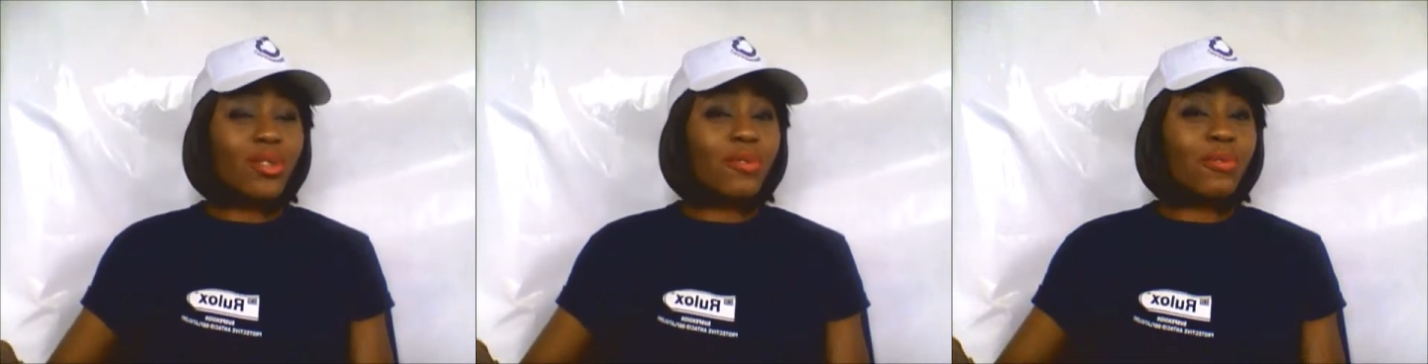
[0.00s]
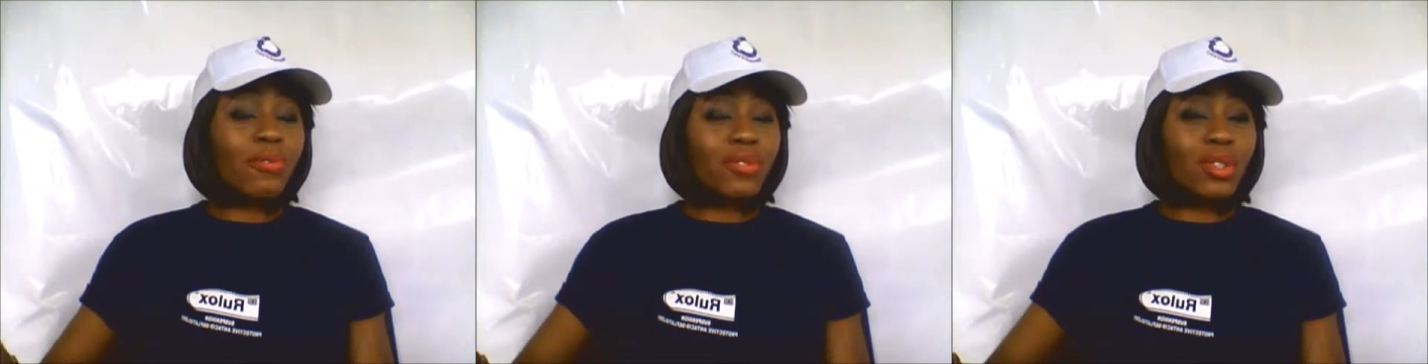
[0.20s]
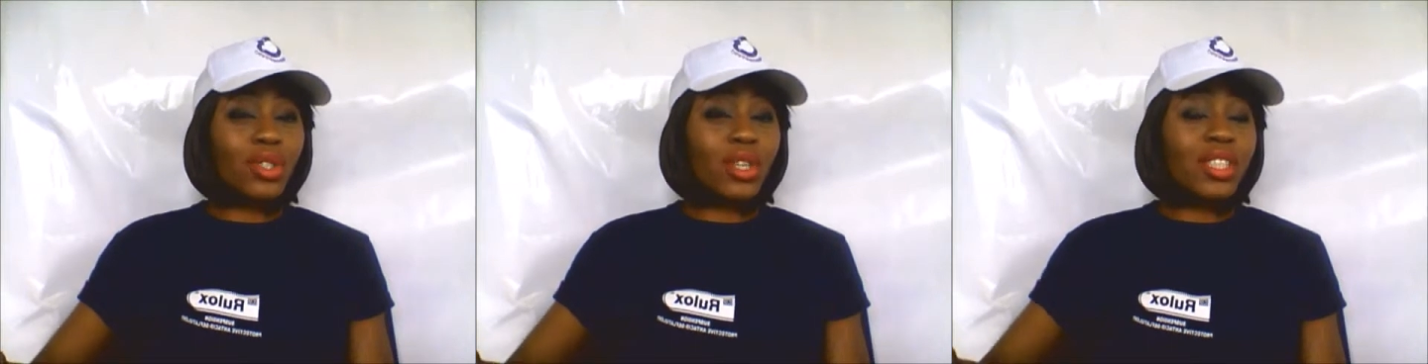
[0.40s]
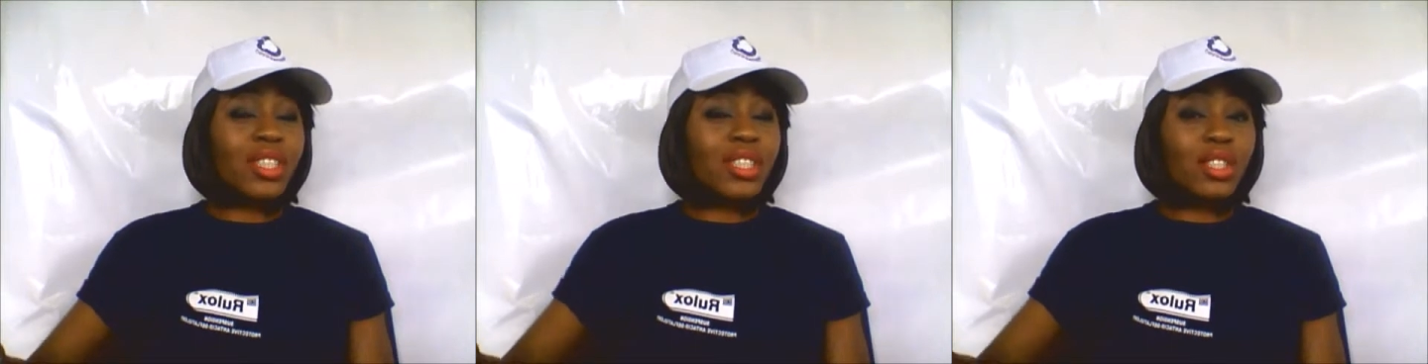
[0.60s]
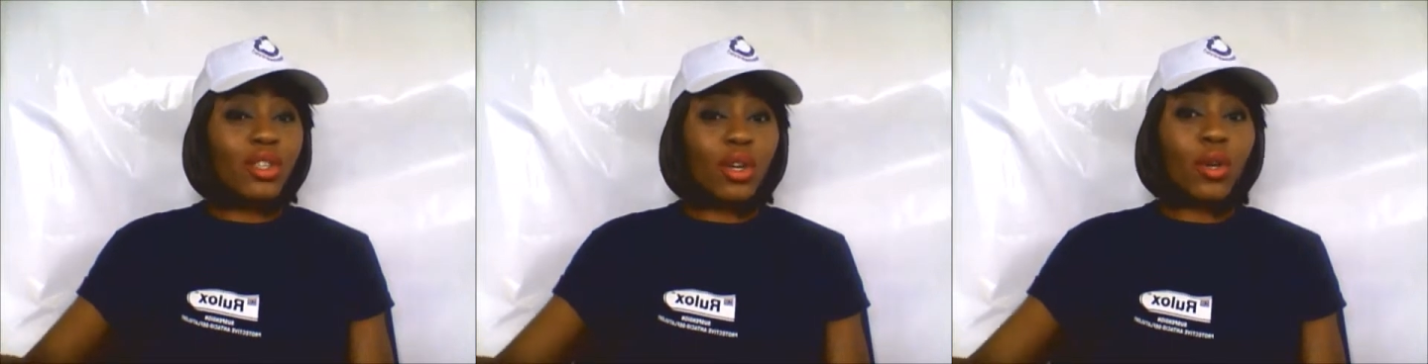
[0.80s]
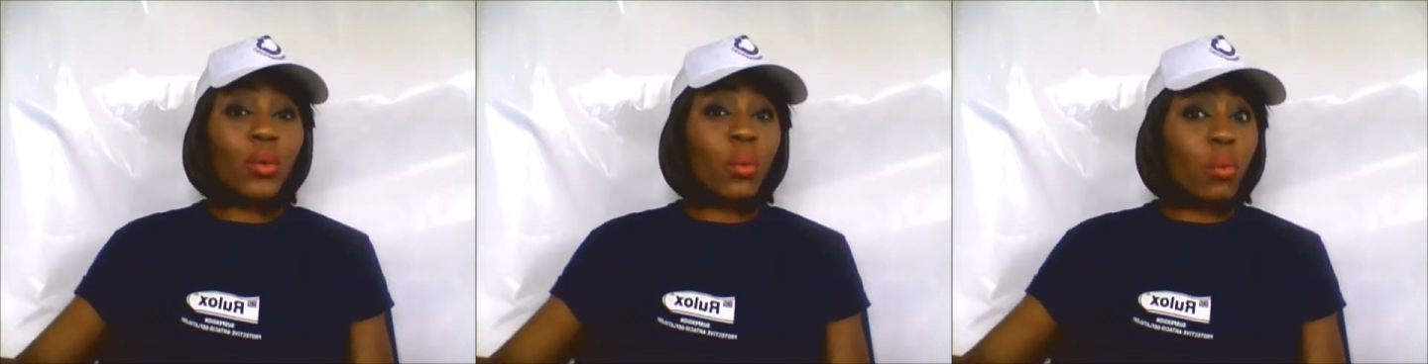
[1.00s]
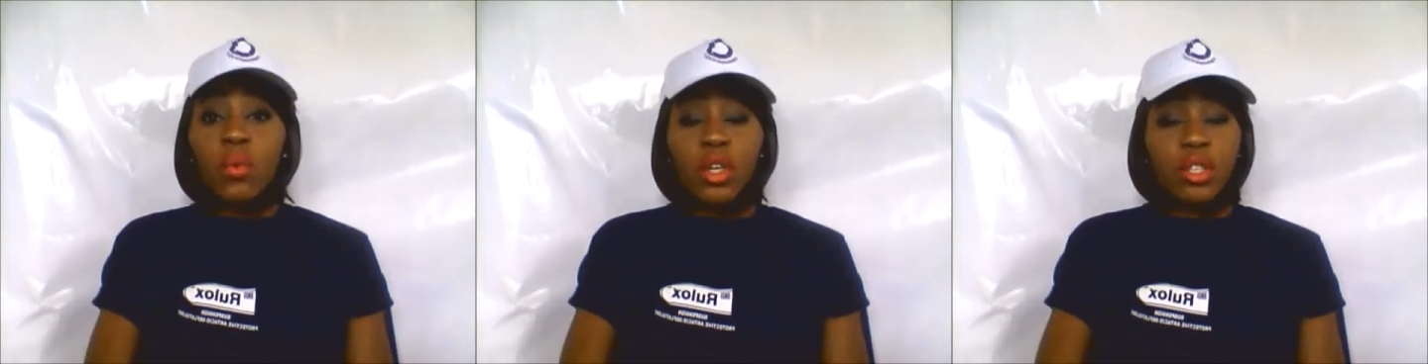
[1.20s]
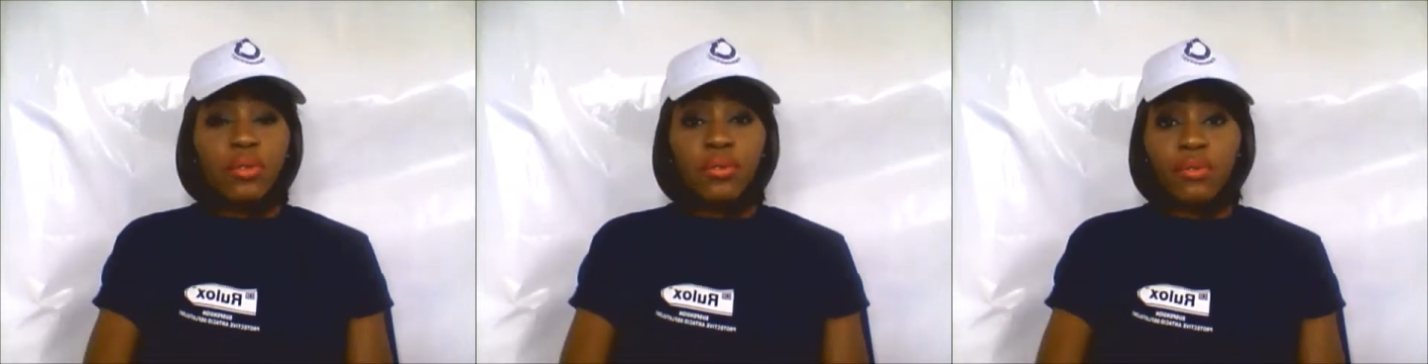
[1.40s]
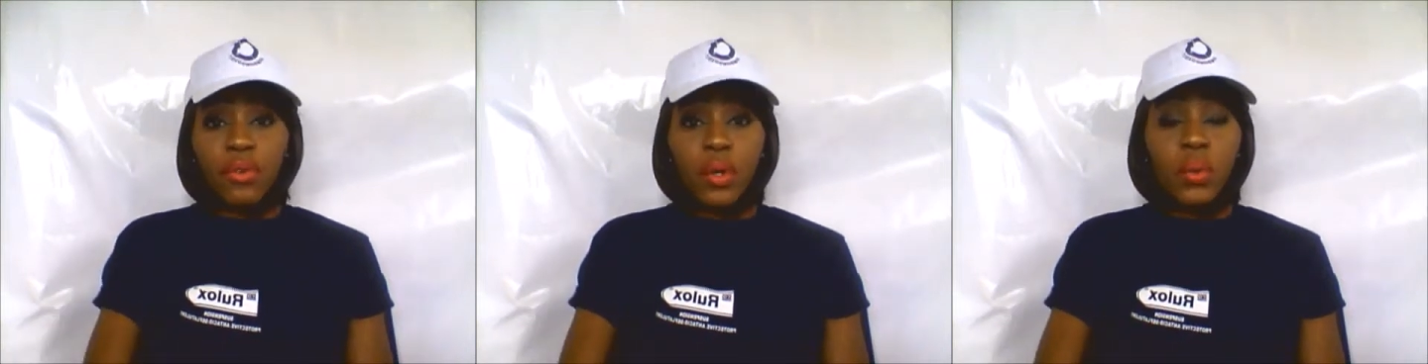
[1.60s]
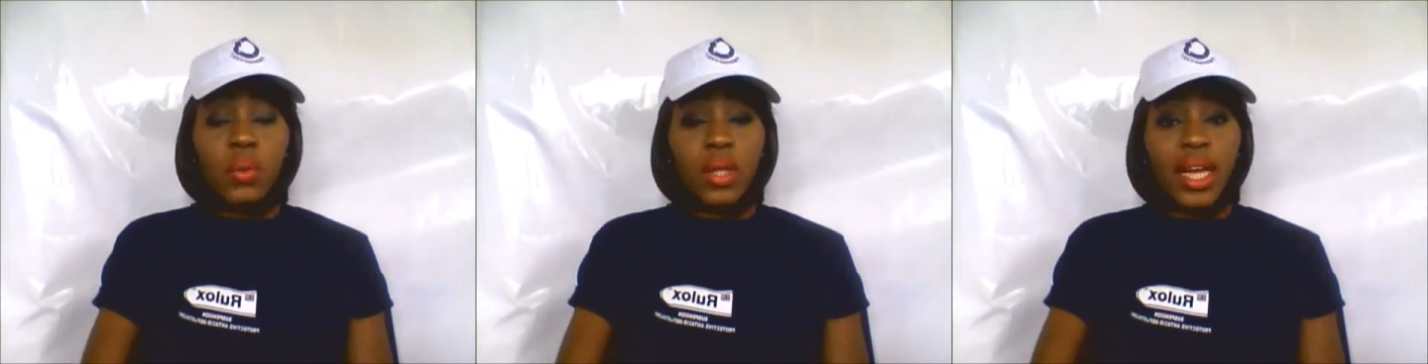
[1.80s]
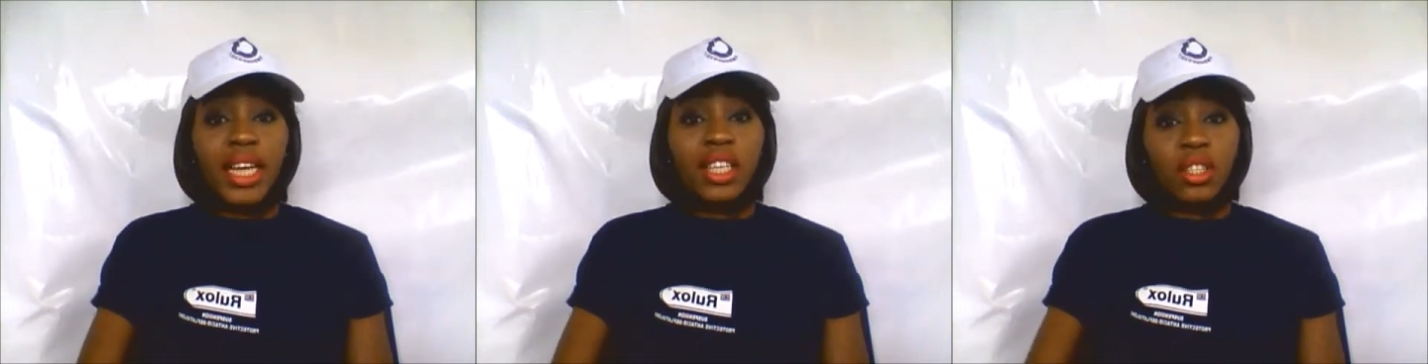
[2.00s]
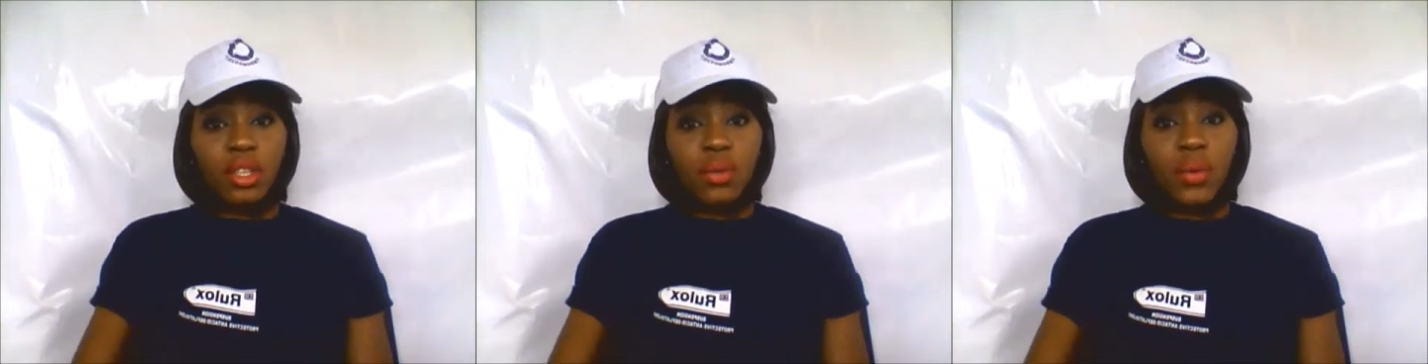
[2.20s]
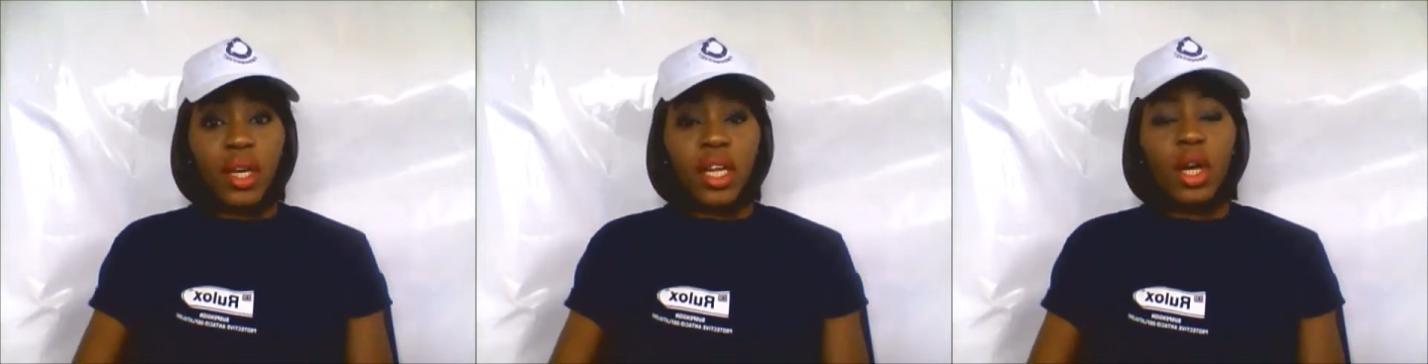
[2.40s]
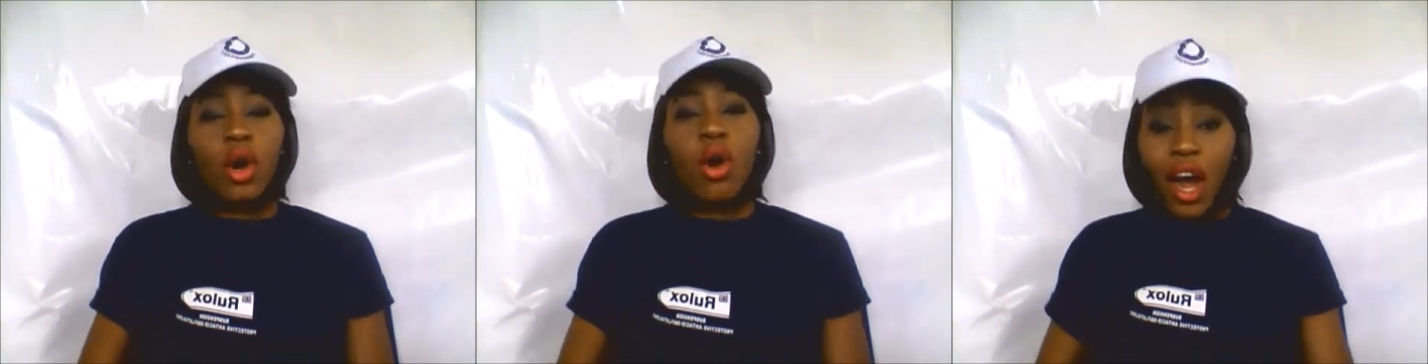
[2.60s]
you've just done what you feel like doing.